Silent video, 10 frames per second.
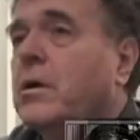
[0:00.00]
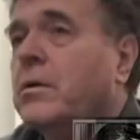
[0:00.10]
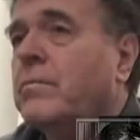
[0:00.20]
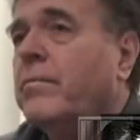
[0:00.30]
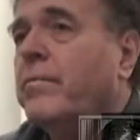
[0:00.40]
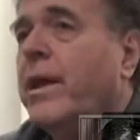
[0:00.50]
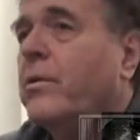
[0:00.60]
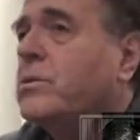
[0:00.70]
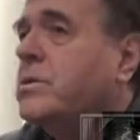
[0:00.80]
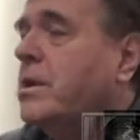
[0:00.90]

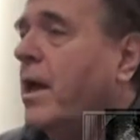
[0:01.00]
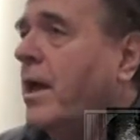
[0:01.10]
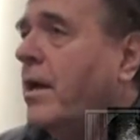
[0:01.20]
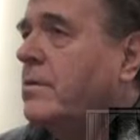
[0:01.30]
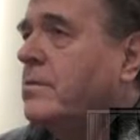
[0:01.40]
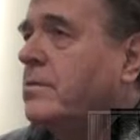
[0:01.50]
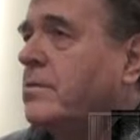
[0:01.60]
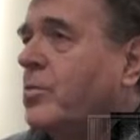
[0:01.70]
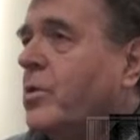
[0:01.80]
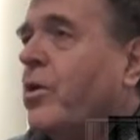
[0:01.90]
That was not
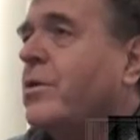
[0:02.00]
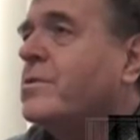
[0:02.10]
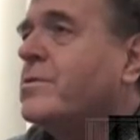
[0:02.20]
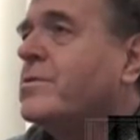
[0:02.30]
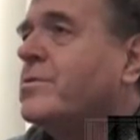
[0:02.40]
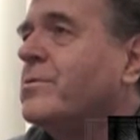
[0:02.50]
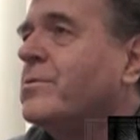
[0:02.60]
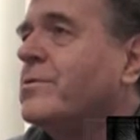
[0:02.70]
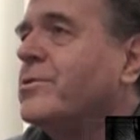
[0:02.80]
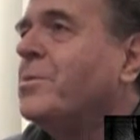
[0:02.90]
what artists
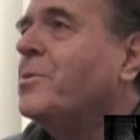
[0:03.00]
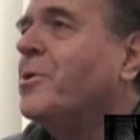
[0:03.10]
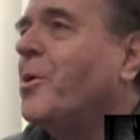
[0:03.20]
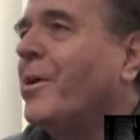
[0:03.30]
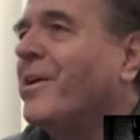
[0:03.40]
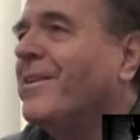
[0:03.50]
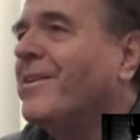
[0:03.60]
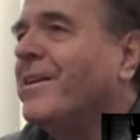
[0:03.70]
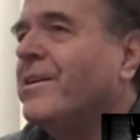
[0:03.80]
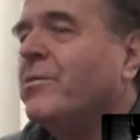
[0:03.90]
should be doing.
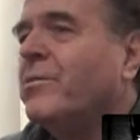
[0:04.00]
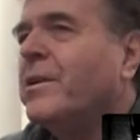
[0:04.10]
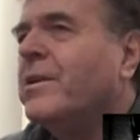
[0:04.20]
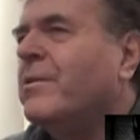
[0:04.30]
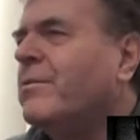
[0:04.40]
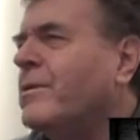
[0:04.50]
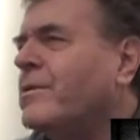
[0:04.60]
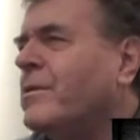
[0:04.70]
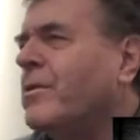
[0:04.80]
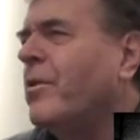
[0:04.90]
It really
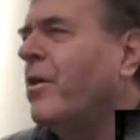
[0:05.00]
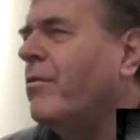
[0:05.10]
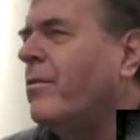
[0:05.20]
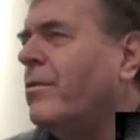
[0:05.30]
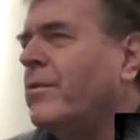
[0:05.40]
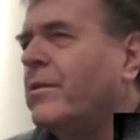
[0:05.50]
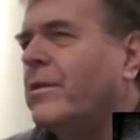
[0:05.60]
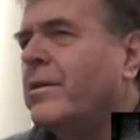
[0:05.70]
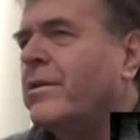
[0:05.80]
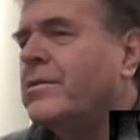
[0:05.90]
was an awful
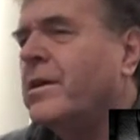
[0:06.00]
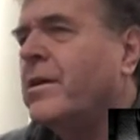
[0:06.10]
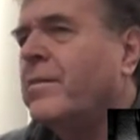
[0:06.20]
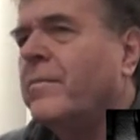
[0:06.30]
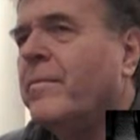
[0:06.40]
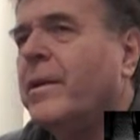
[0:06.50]
time.